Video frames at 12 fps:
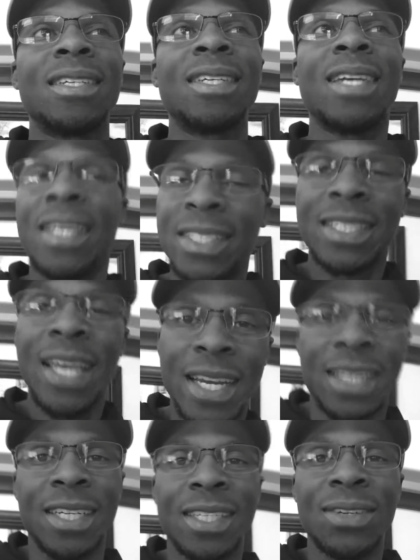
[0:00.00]

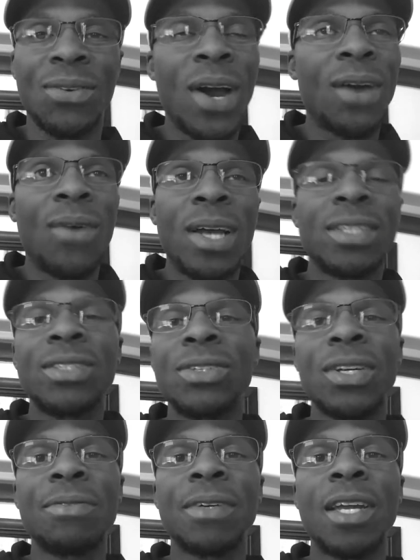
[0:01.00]
Exactly. Why did you
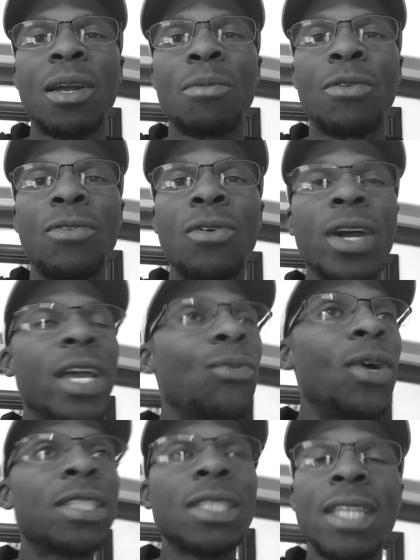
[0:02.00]
even care before? It
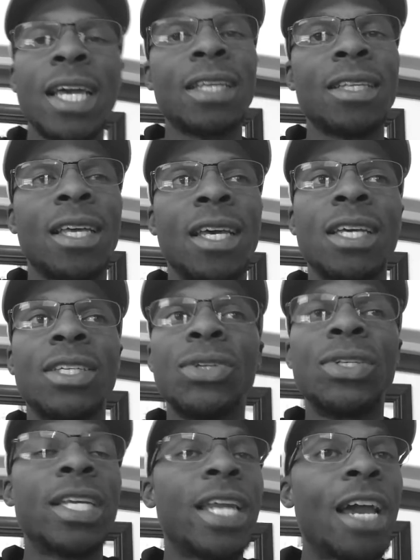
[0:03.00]
wasn't that
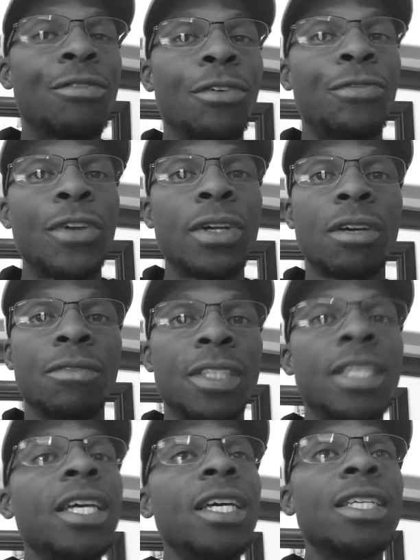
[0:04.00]
you didn't have a fear of
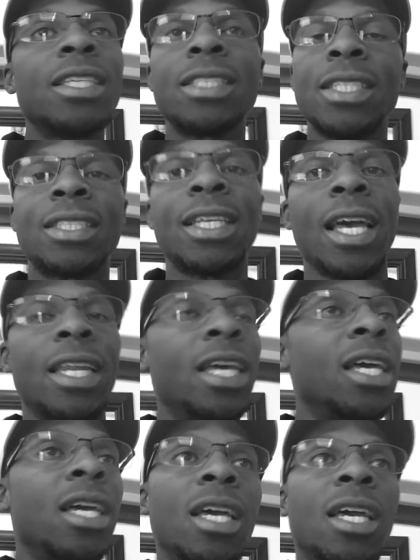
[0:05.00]
it then. It's just that
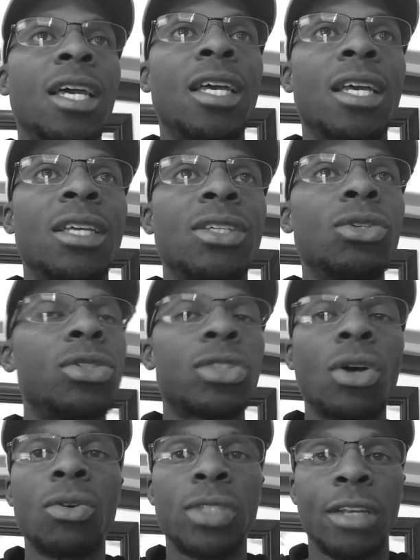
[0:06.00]
you
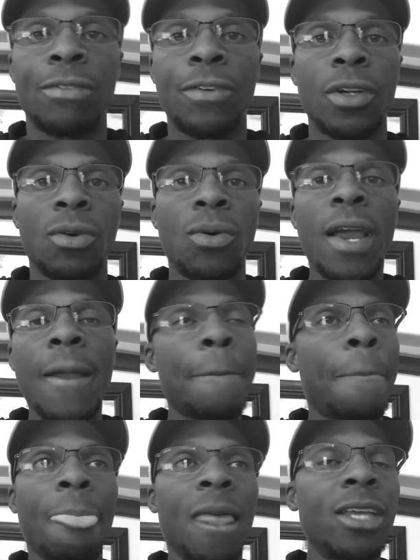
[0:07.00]
stole that fear away
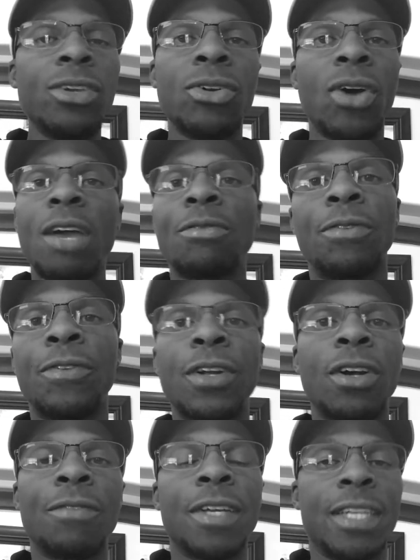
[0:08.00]
and you don't have a
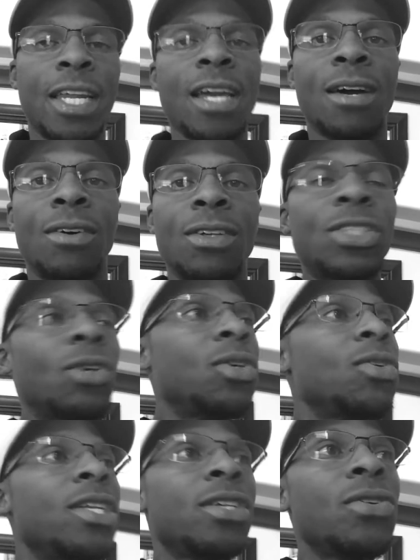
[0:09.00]
fear of it now. So
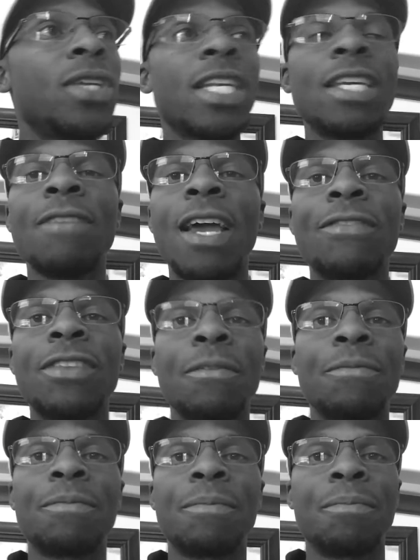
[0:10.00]
you didn't even have
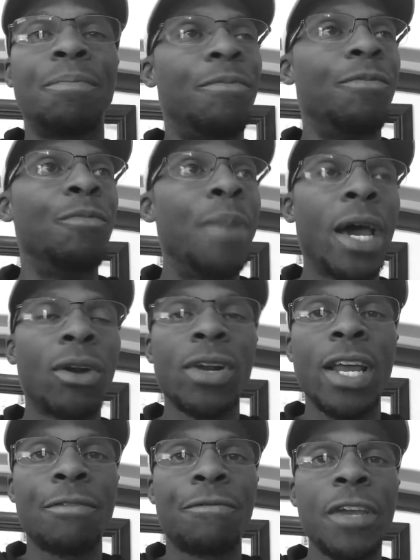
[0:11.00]
to battle
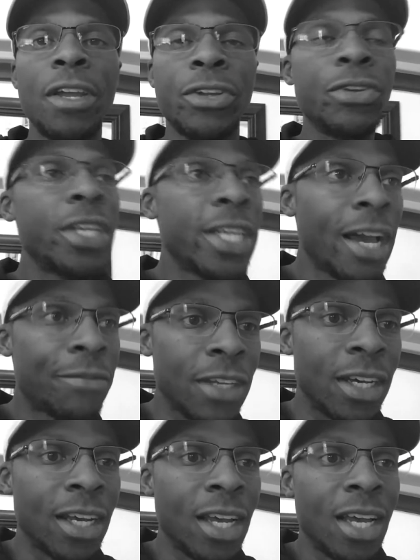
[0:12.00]
that fear. You didn't have to